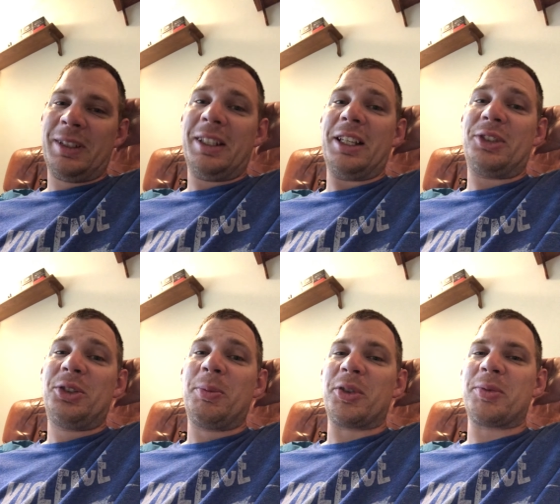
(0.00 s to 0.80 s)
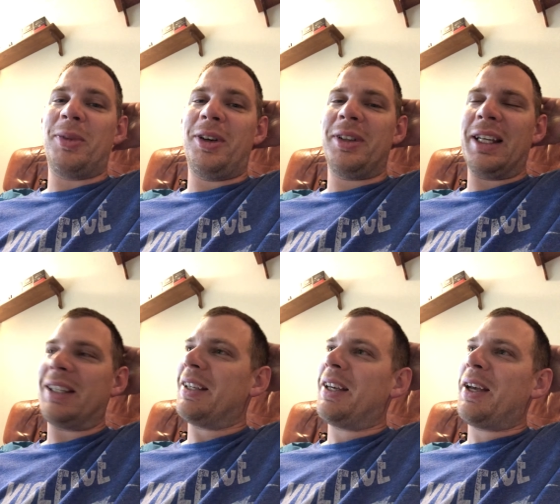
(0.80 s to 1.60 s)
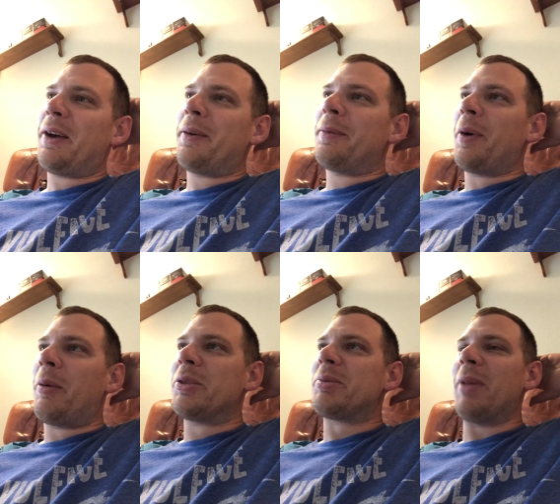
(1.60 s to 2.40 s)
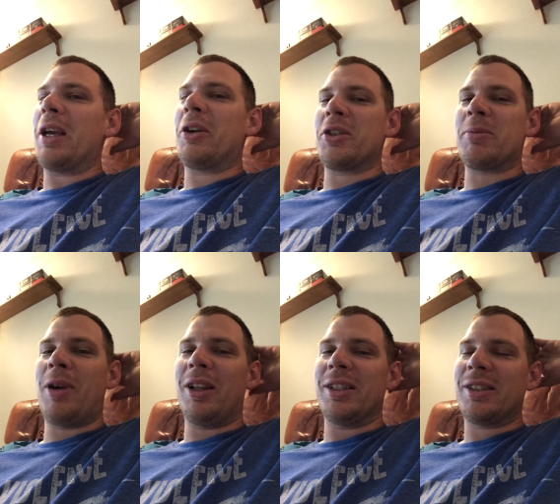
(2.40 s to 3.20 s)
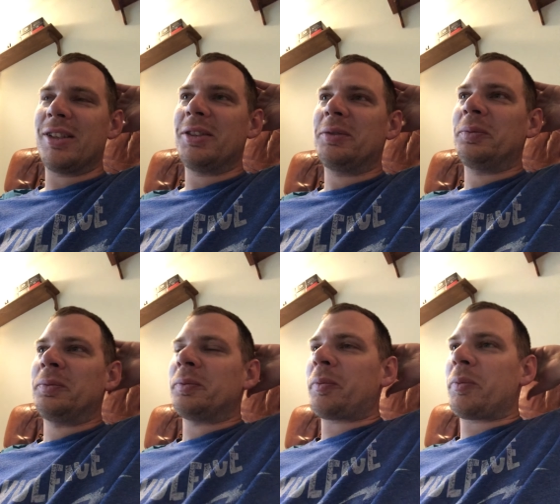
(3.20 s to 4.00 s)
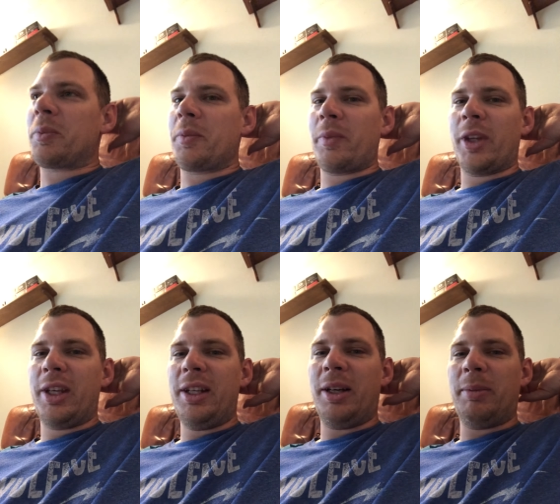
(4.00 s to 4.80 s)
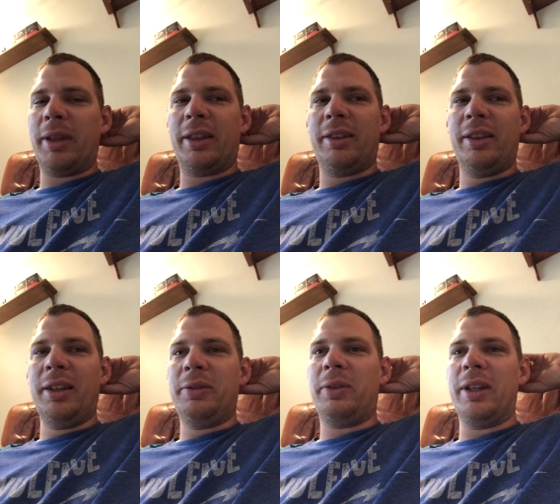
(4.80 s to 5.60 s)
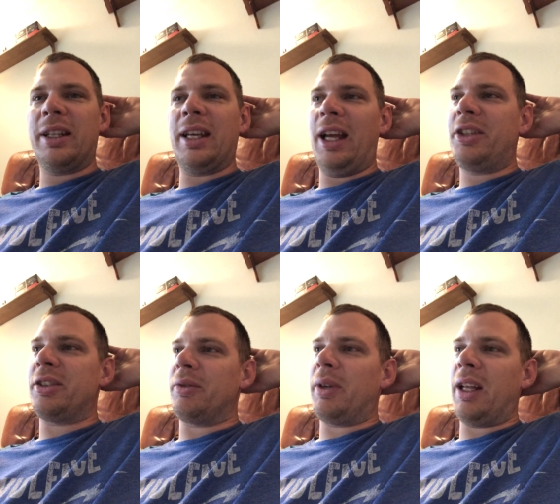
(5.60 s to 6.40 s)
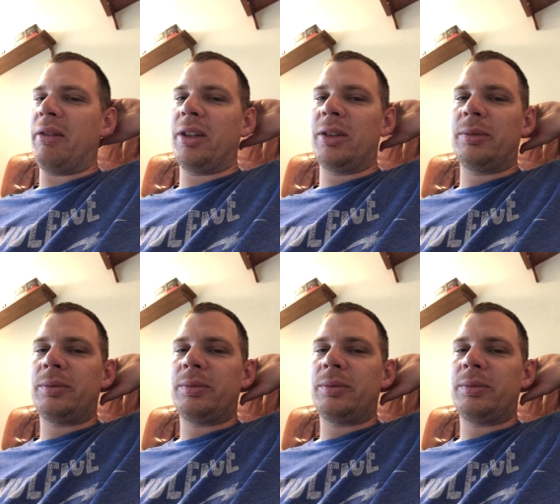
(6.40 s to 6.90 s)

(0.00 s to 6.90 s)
like super small, like almost micro smallies. You know, but they're fun to catch and whatever.